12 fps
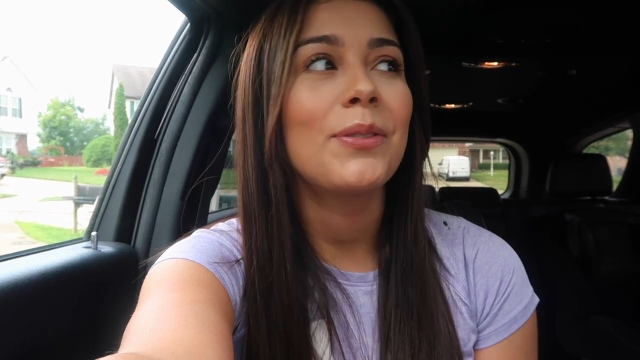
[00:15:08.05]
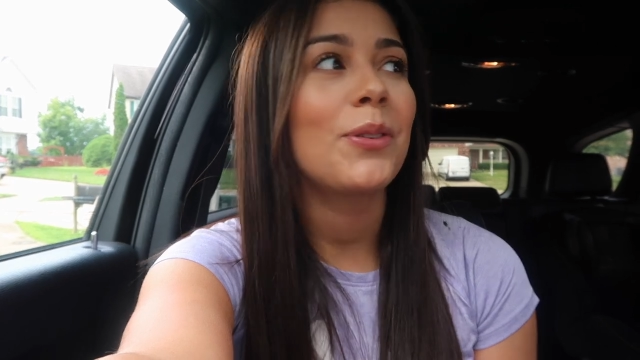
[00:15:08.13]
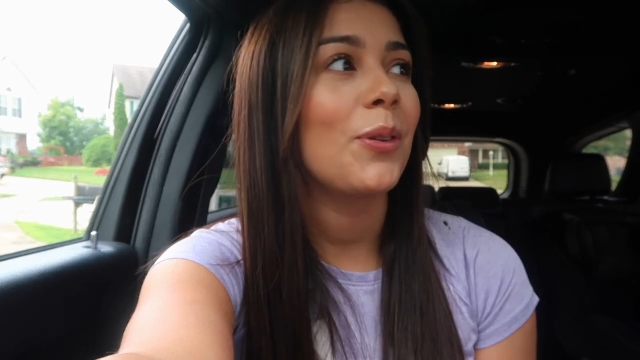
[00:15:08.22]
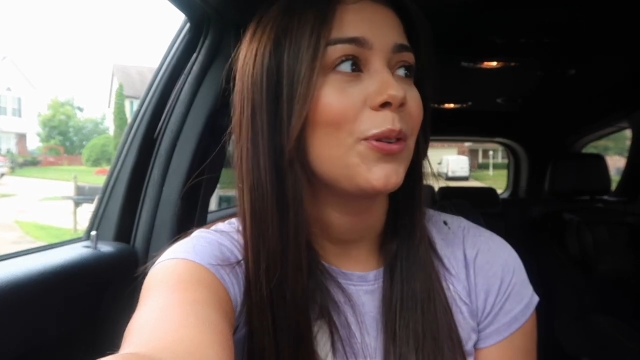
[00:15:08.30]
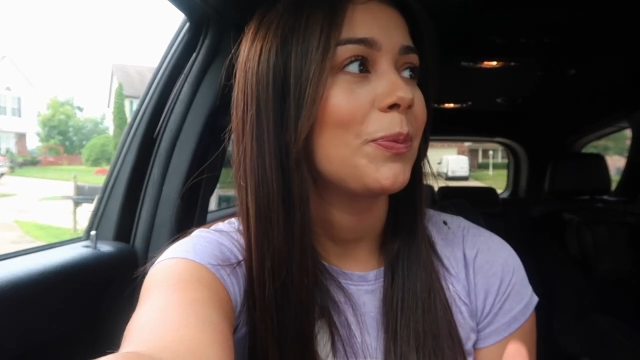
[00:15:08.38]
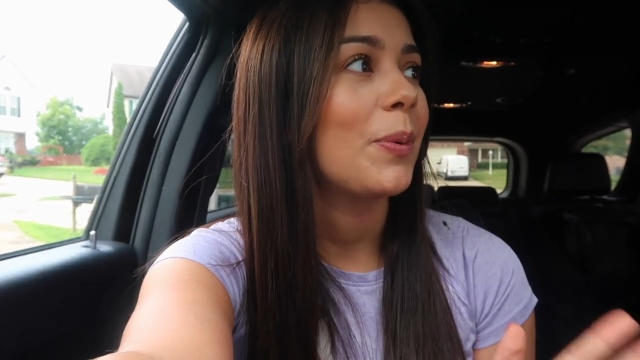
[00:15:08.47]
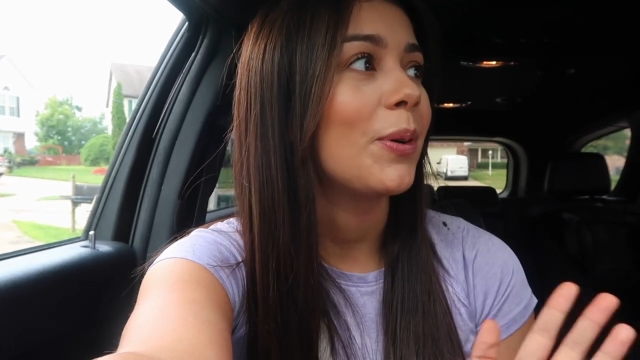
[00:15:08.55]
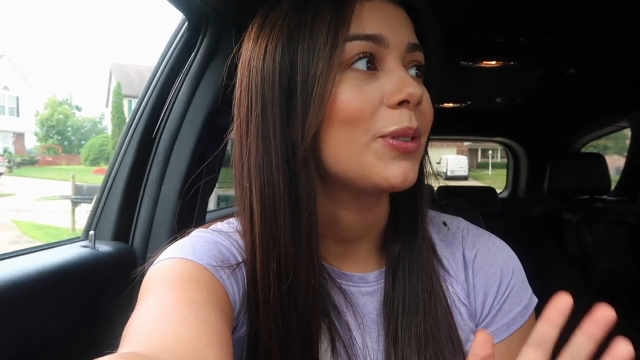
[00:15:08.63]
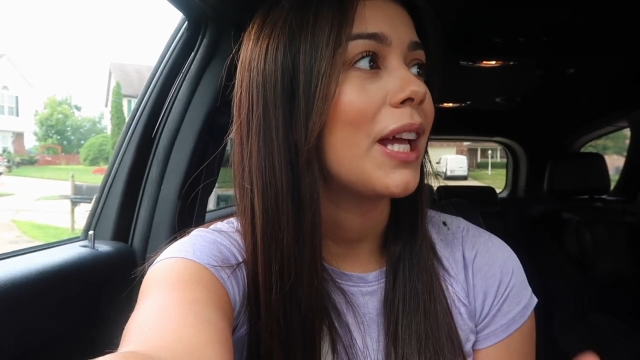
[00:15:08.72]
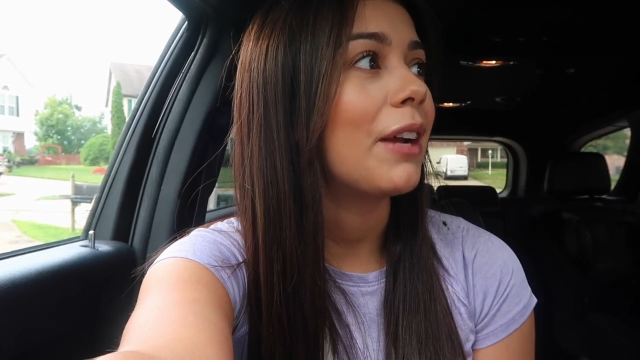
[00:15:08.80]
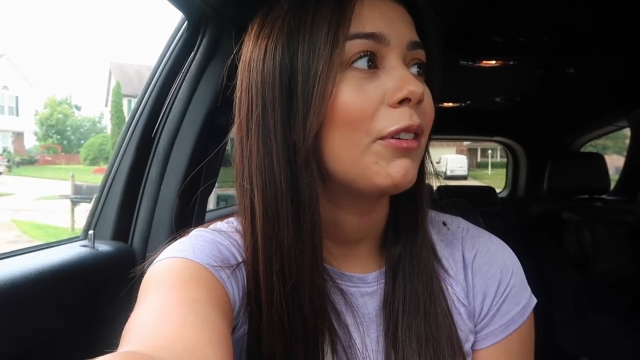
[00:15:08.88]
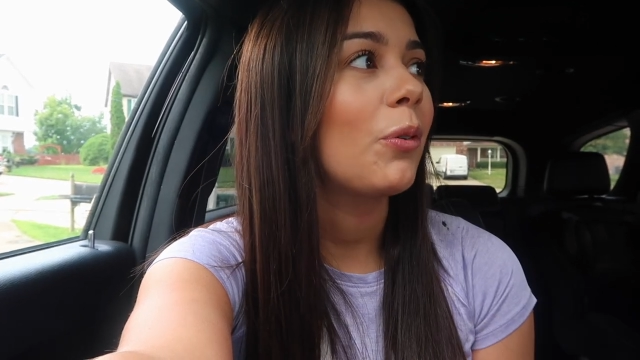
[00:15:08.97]
for those
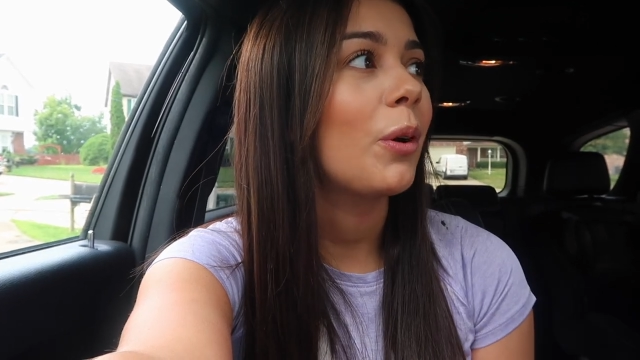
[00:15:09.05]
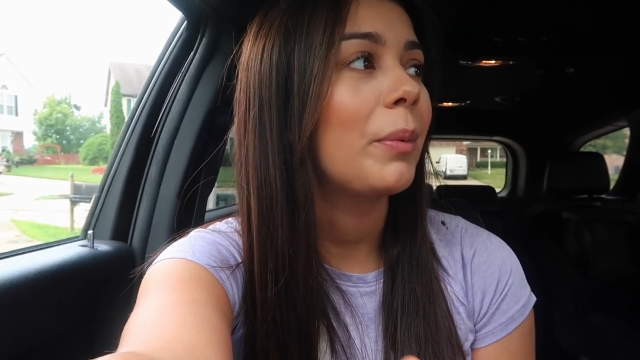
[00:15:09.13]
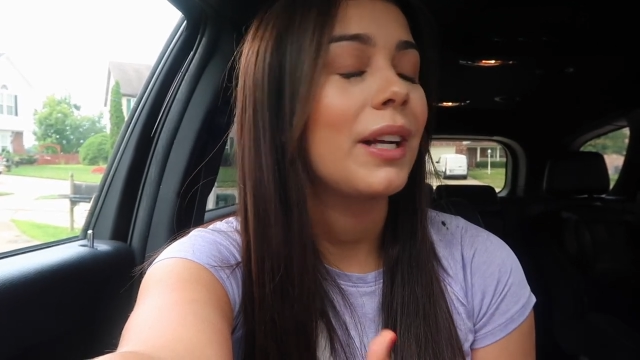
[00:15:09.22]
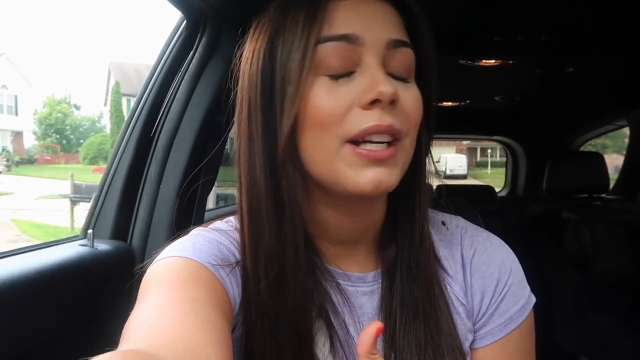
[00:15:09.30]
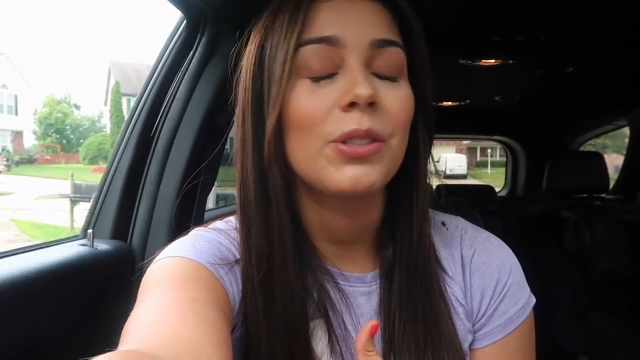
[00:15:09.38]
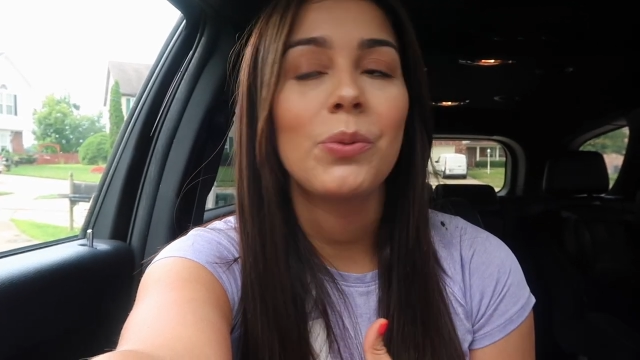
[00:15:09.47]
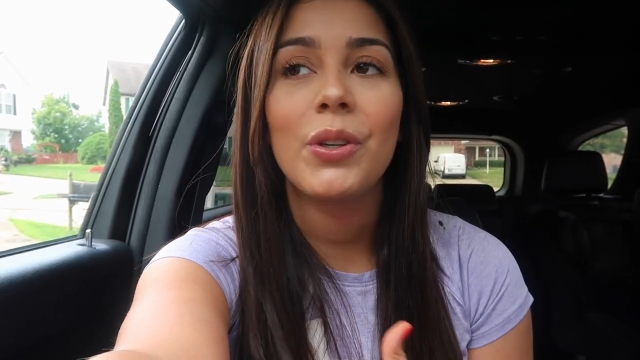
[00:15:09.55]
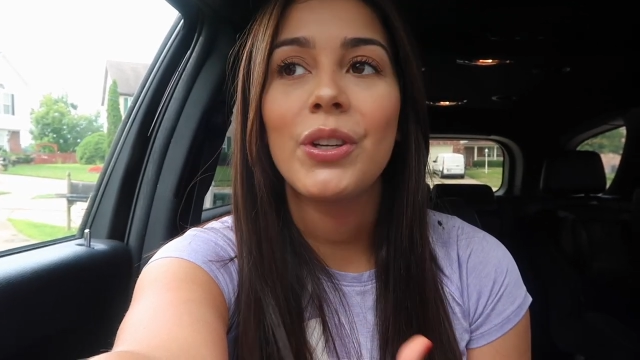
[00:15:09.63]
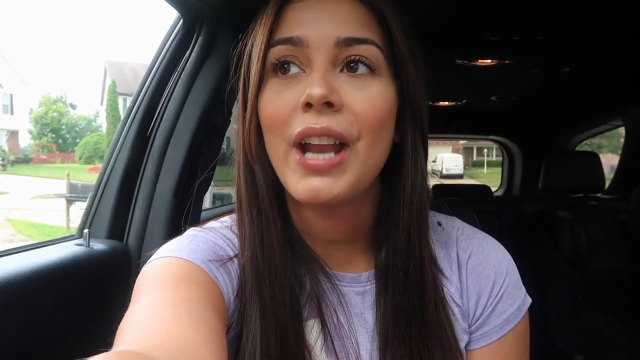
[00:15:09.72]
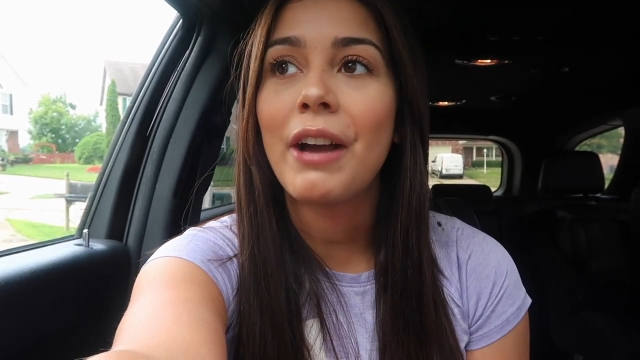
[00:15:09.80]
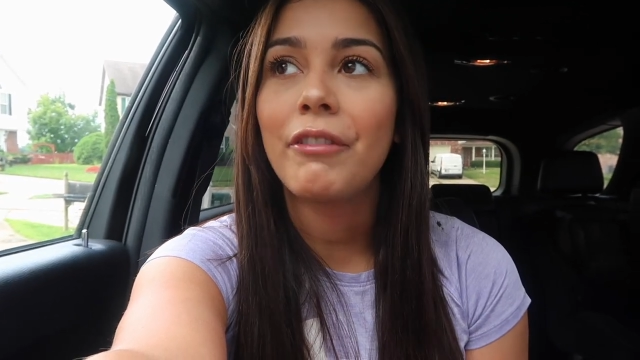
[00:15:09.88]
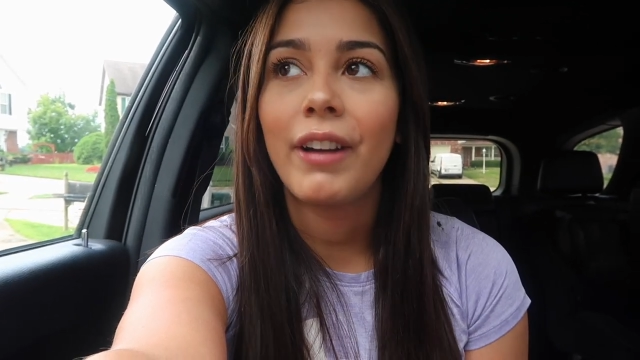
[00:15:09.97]
pills everywhere because we
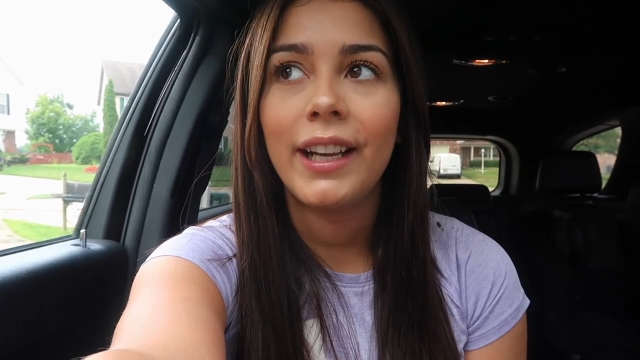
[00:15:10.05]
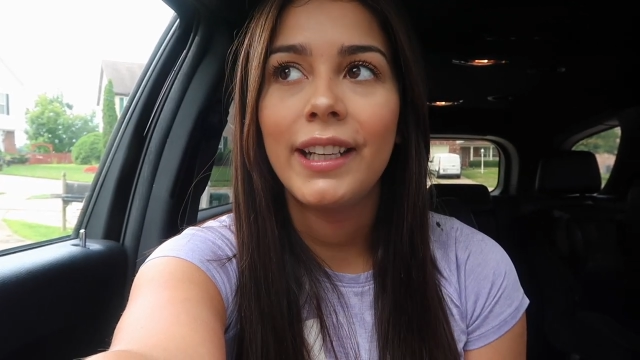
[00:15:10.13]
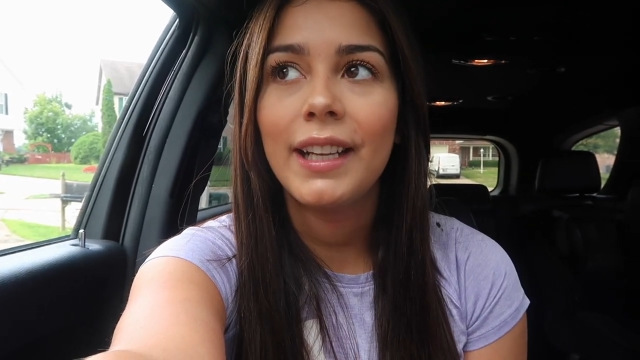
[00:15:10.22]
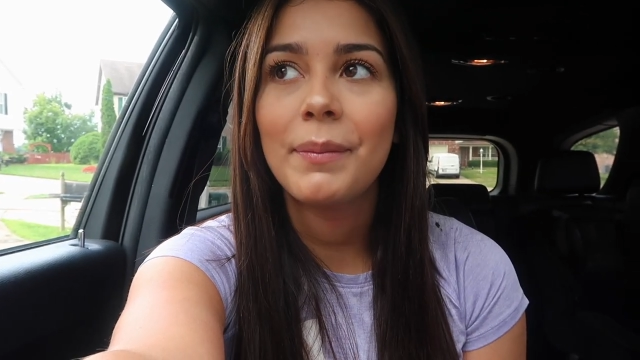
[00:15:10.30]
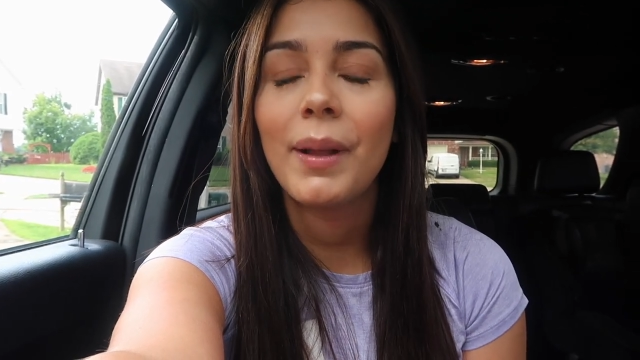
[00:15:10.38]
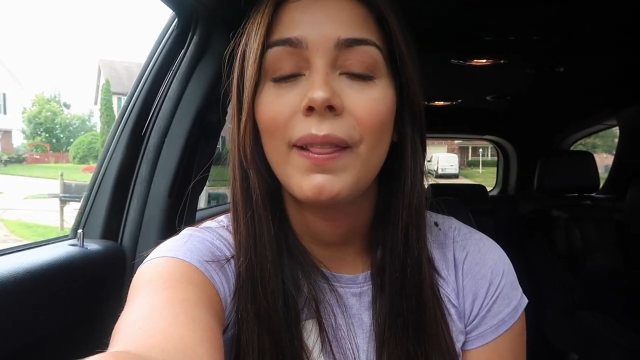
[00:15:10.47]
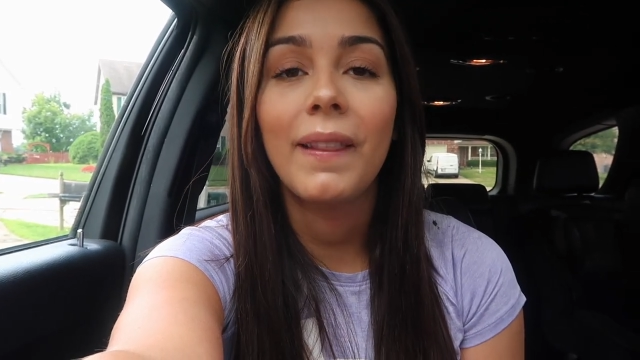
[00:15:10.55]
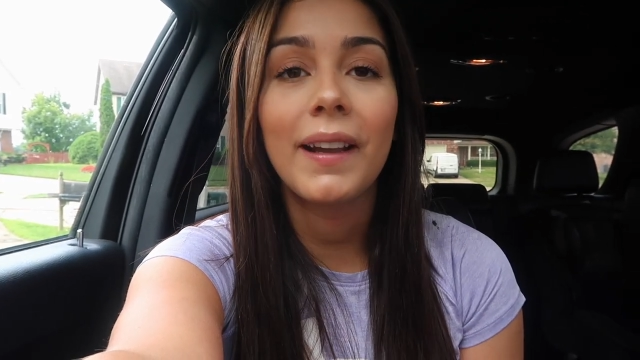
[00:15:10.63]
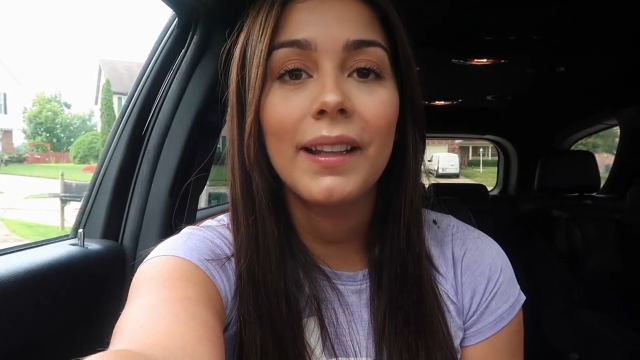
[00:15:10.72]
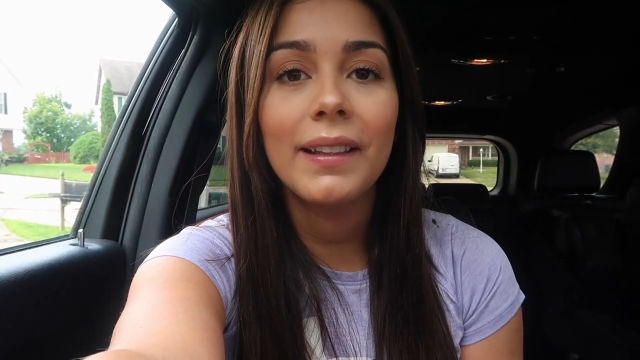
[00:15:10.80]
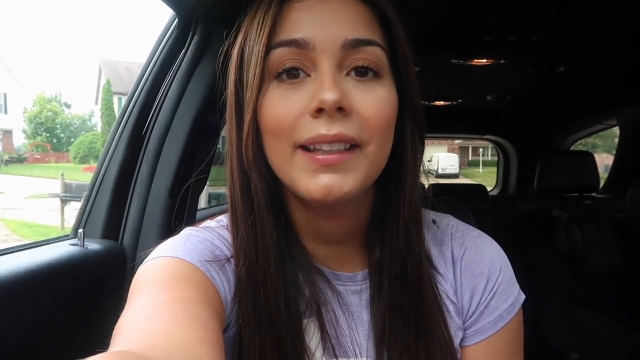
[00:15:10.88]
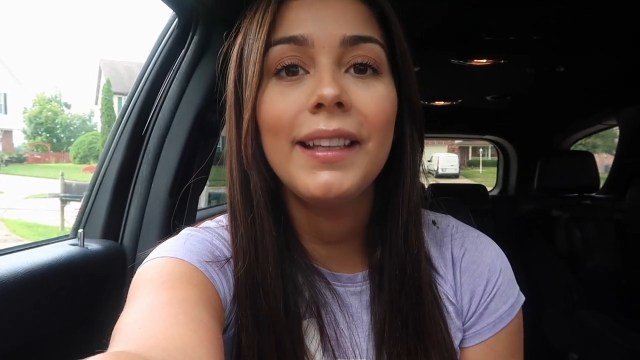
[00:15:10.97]
could not find it but
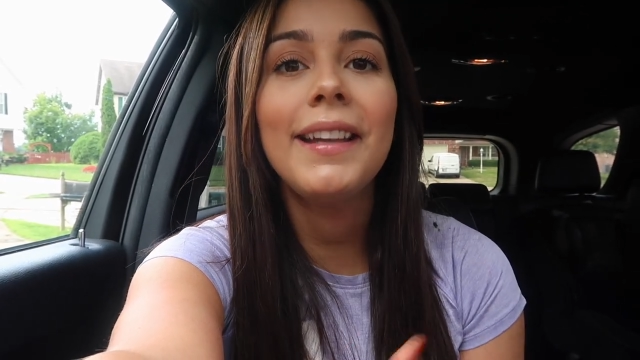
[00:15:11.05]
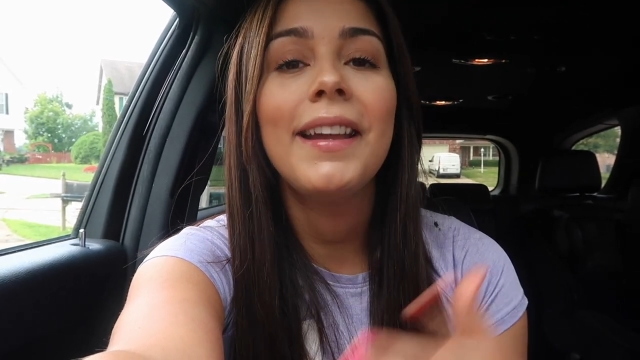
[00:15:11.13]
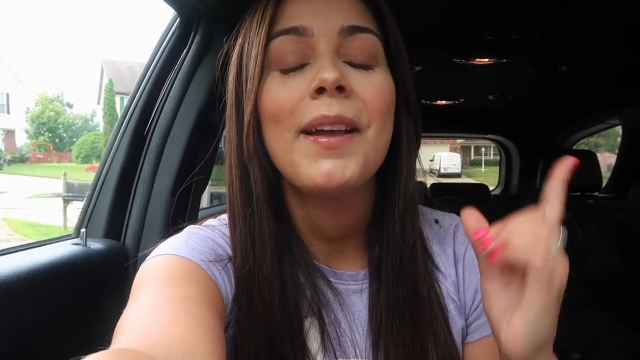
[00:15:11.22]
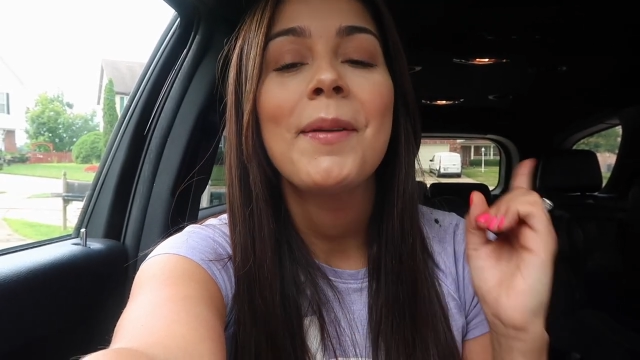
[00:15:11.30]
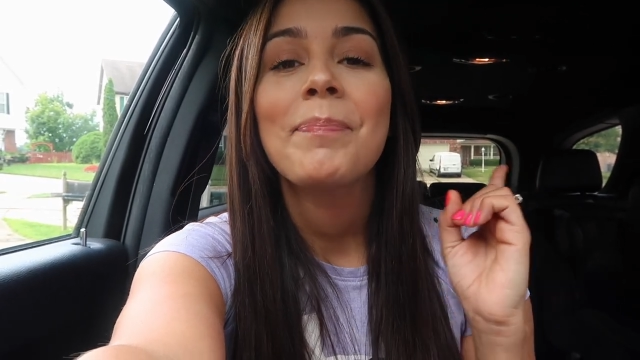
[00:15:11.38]
luckily